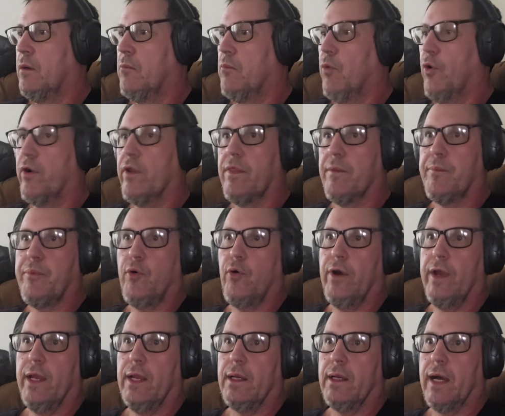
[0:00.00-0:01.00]
more to the
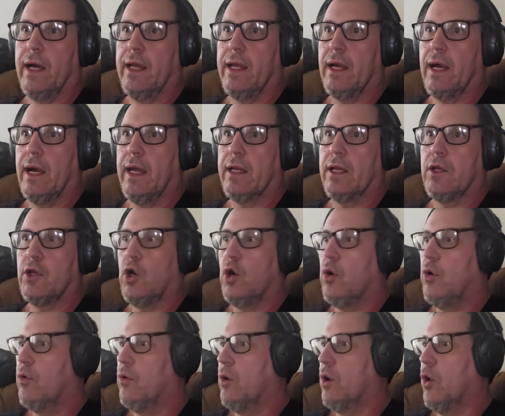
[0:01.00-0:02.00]
point, I
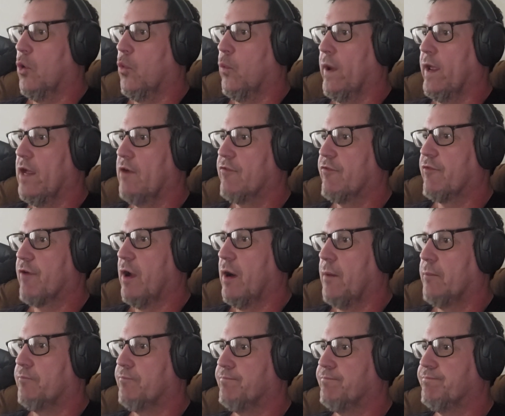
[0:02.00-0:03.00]
go away
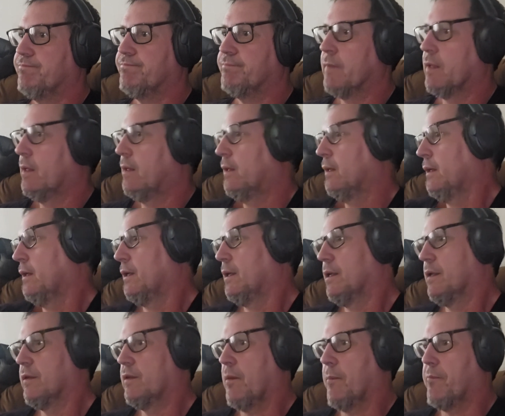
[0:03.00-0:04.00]
from
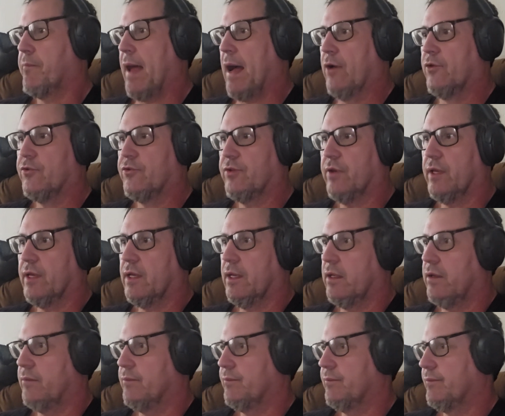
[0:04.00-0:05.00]
the bouncing
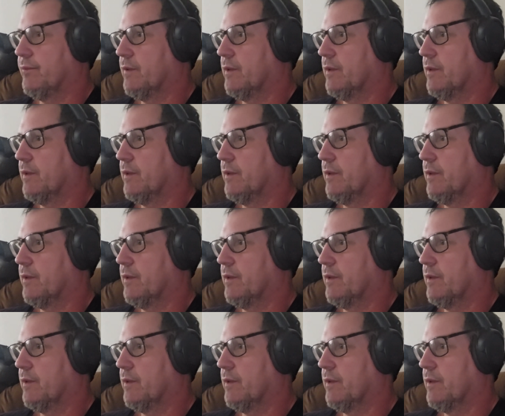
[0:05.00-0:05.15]
and,